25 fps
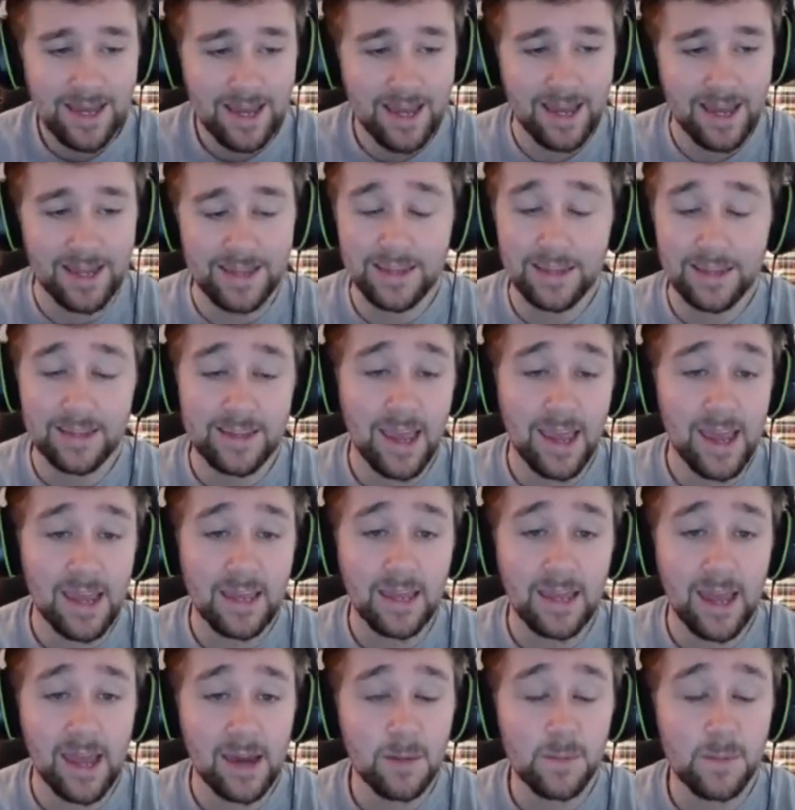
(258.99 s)
And the
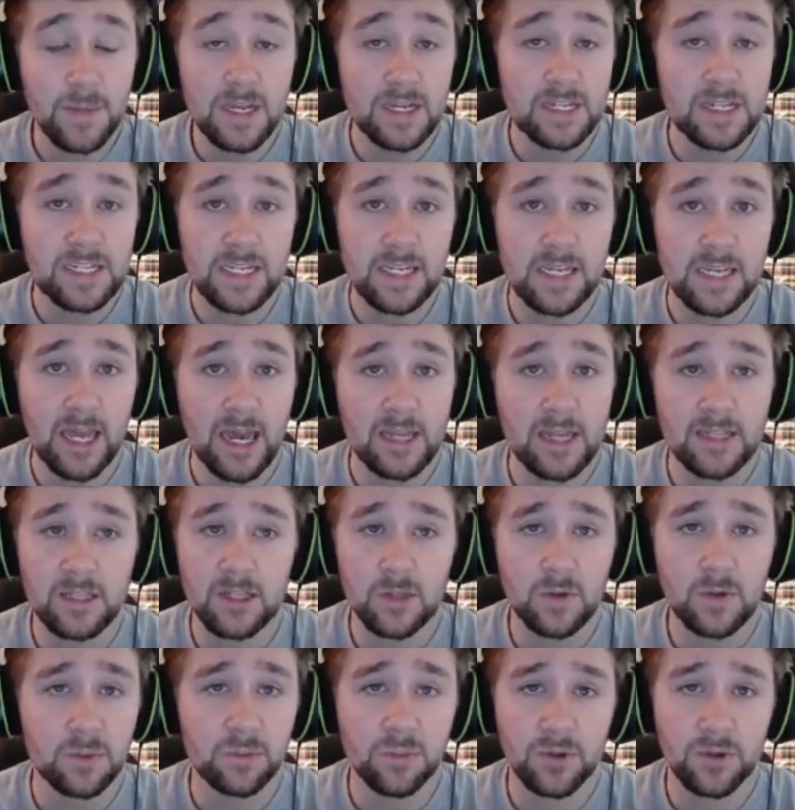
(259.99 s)
tank can be a DK
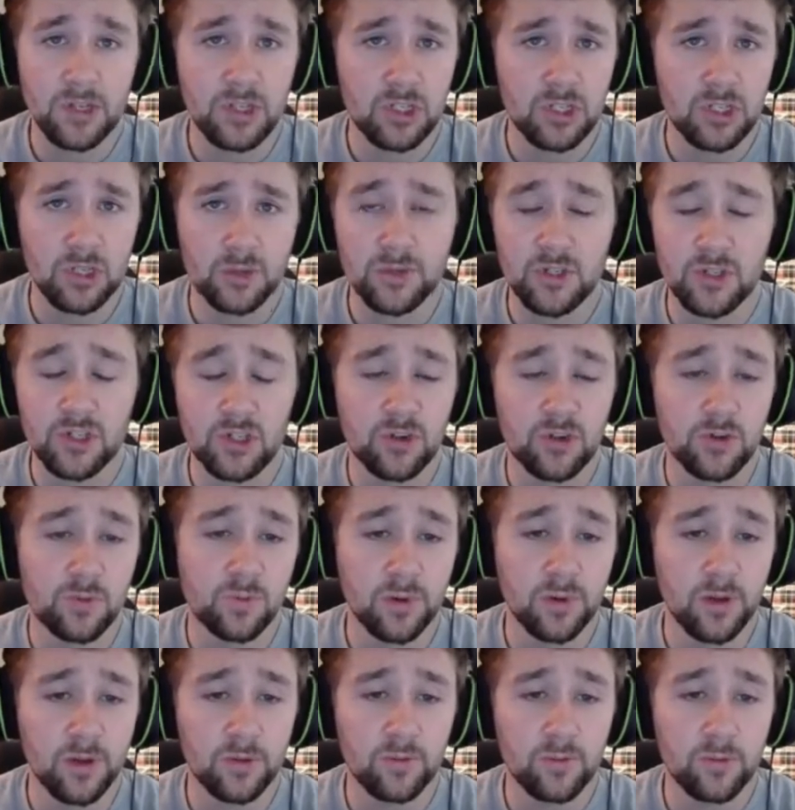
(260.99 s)
too. I'm pretty sure I'm going to show you
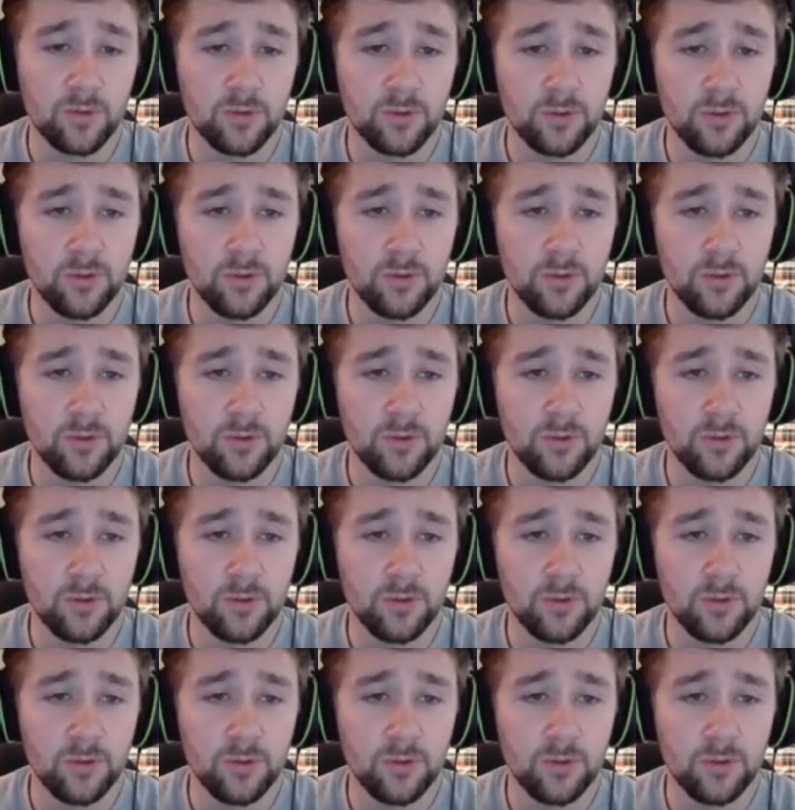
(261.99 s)
Bloodroot